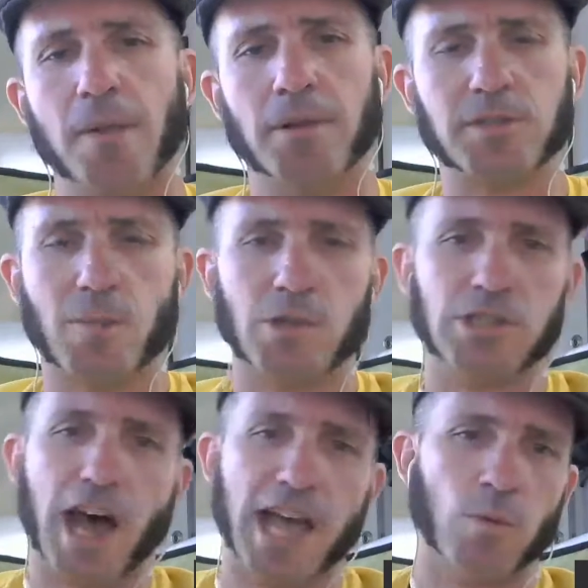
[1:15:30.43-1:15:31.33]
Someone
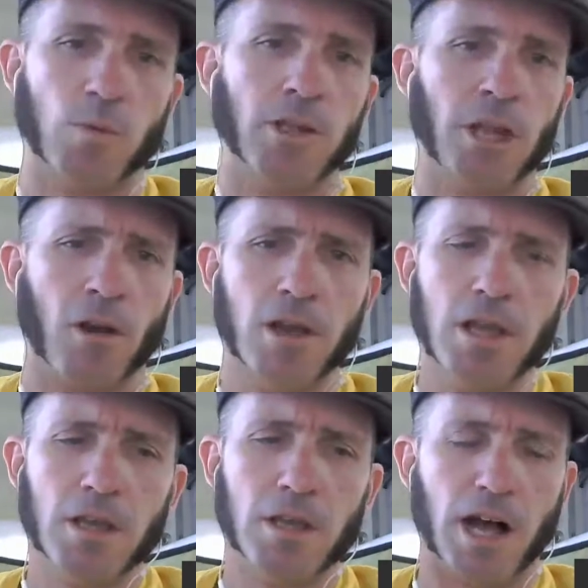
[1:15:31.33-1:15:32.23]
died one year.
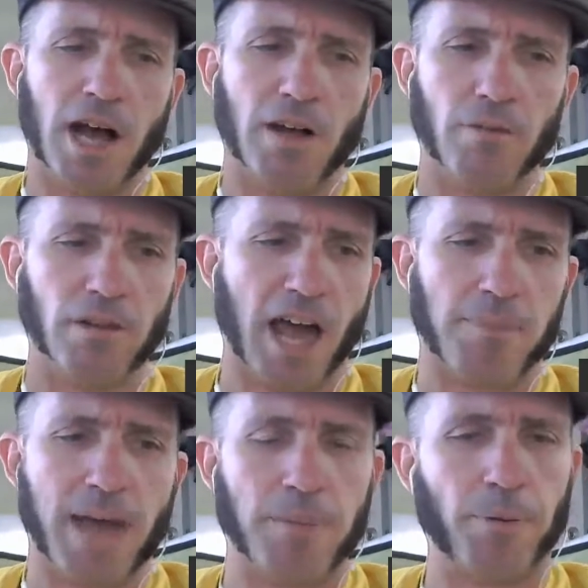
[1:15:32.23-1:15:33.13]
A lot of
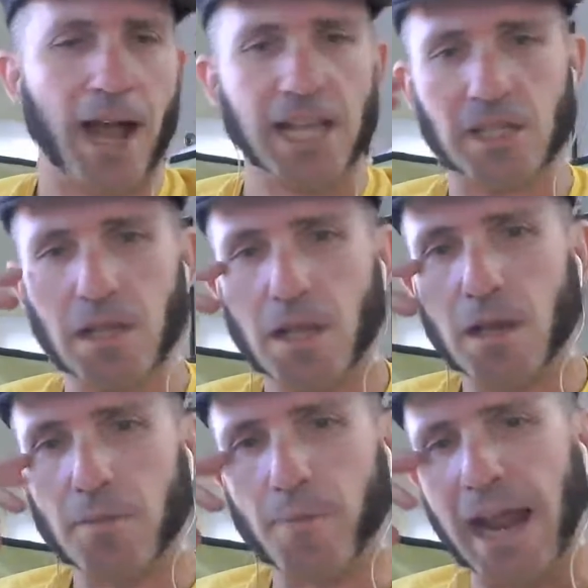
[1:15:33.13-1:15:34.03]
bad press.
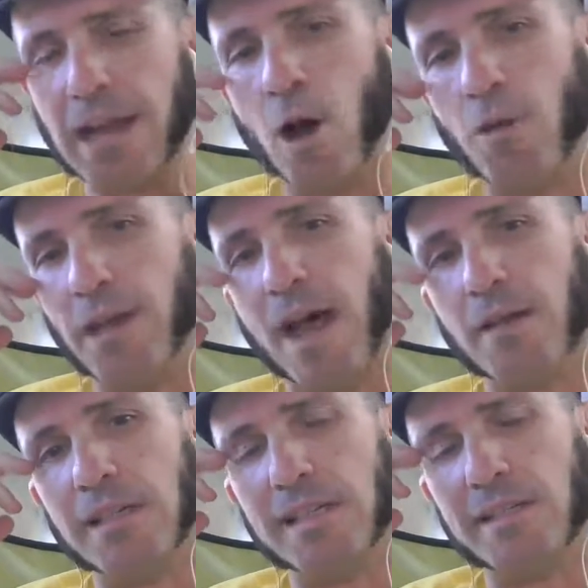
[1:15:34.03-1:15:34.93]
But I know that now I
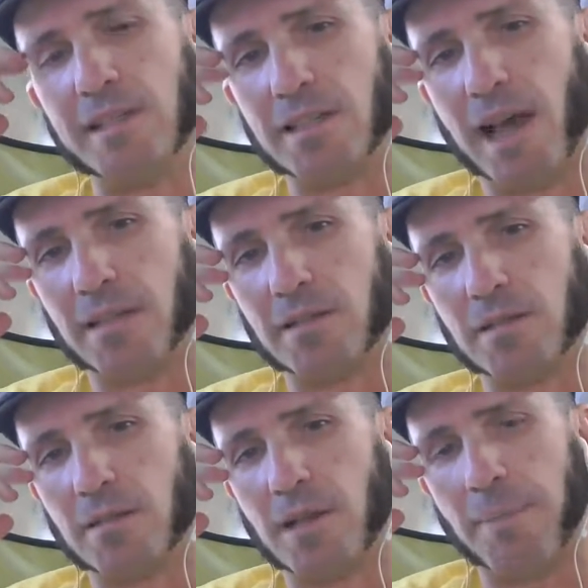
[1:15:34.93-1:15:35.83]

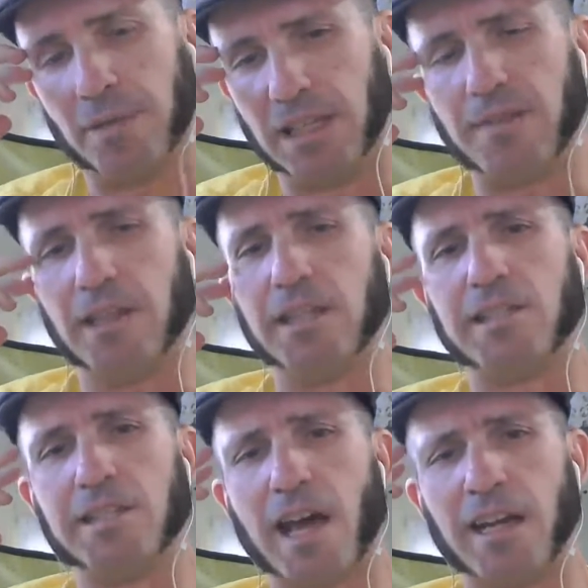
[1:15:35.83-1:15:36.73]
believe
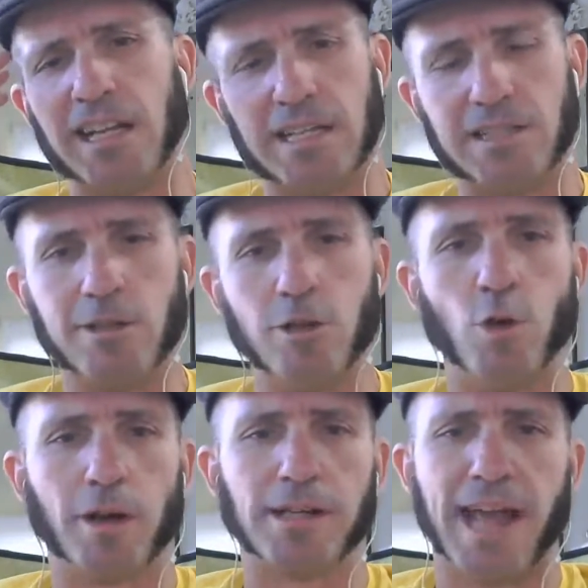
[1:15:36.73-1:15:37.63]
EDC's got an EDC New
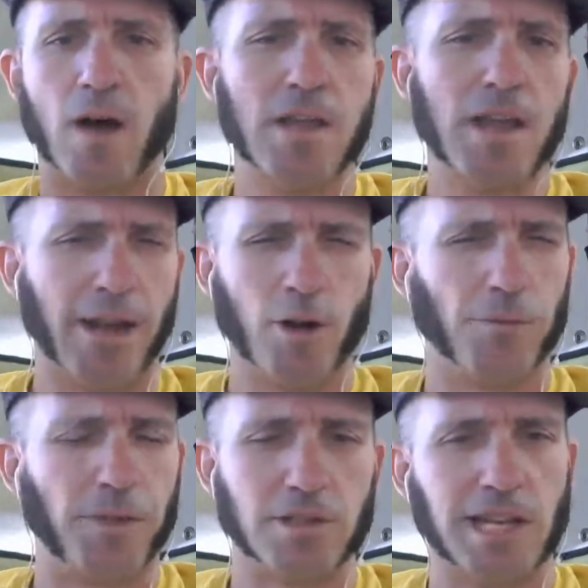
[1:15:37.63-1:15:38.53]
York now. I don't know if
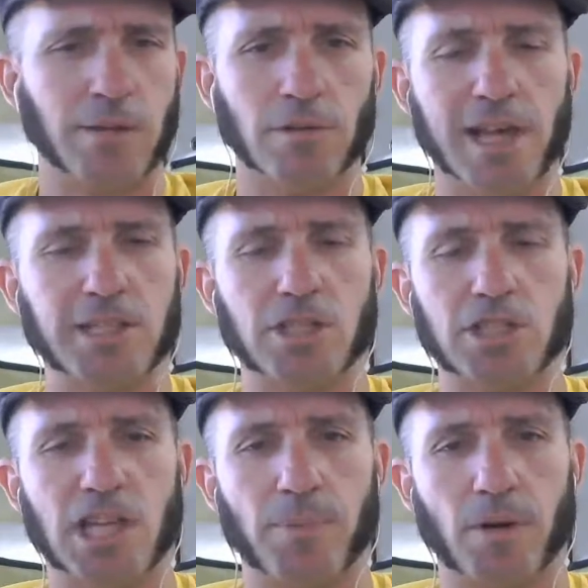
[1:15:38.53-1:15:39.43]
there's any
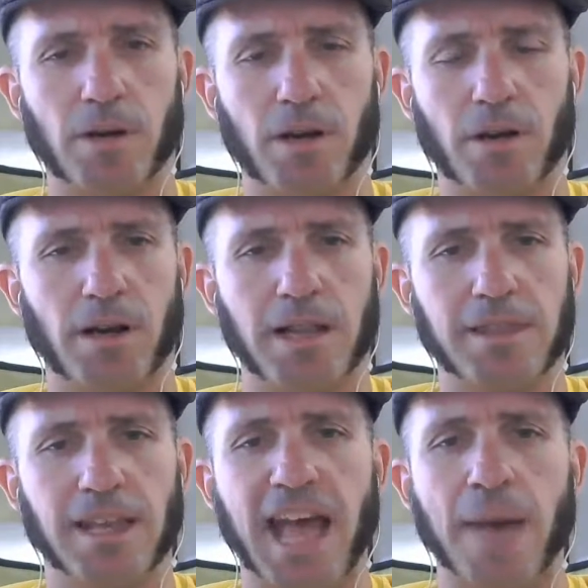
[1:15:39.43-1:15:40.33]
relationship or anything
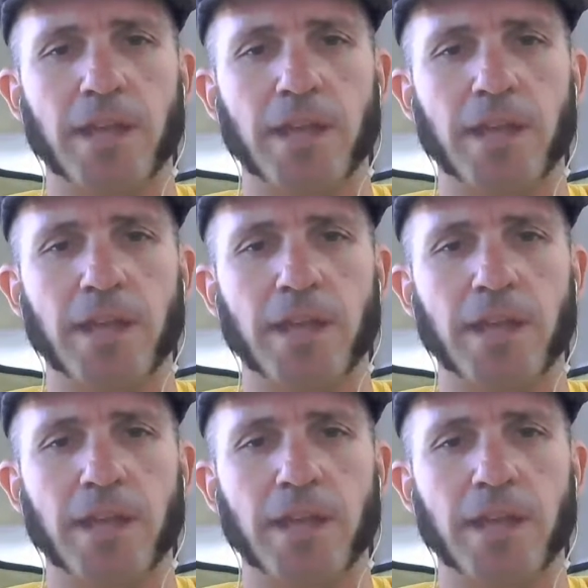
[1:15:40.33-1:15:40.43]
happened there,